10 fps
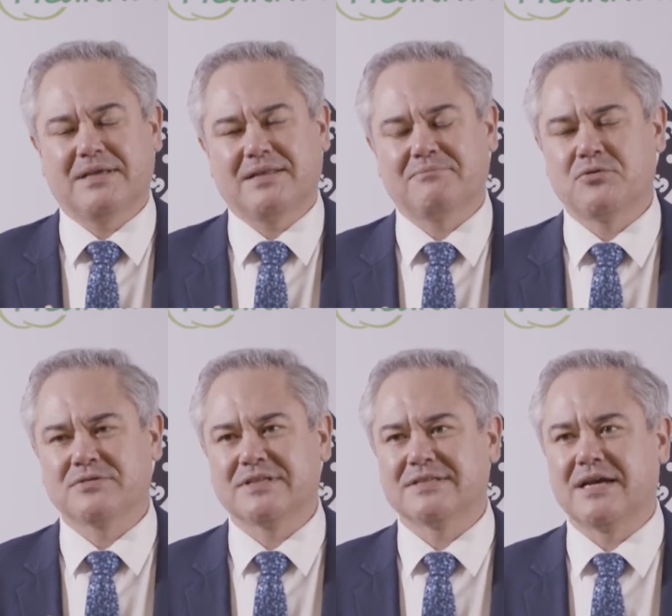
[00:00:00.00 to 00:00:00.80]
think most
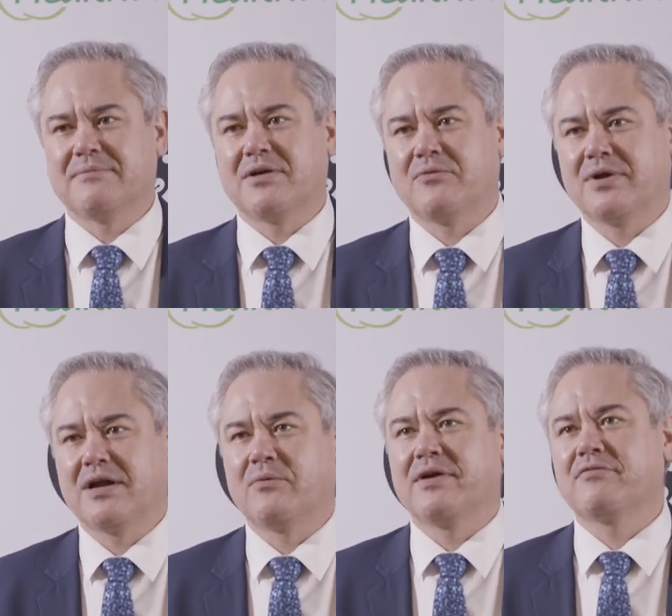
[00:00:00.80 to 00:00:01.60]
of the time there, we
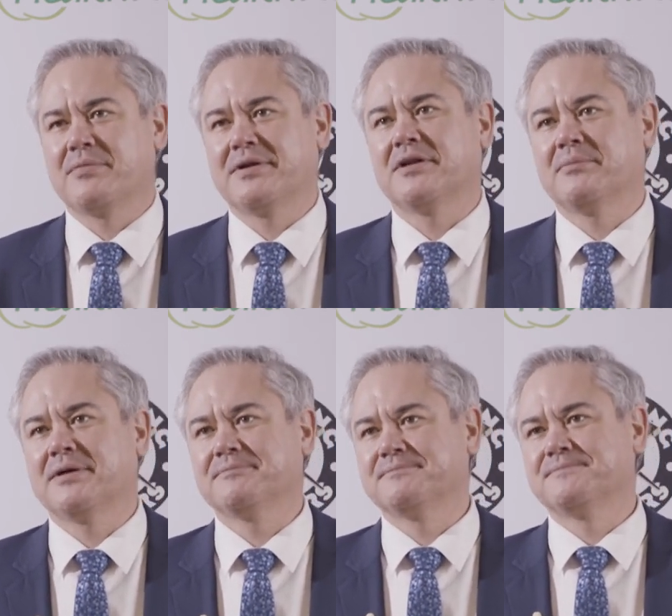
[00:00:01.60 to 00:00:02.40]
got away from it a little bit.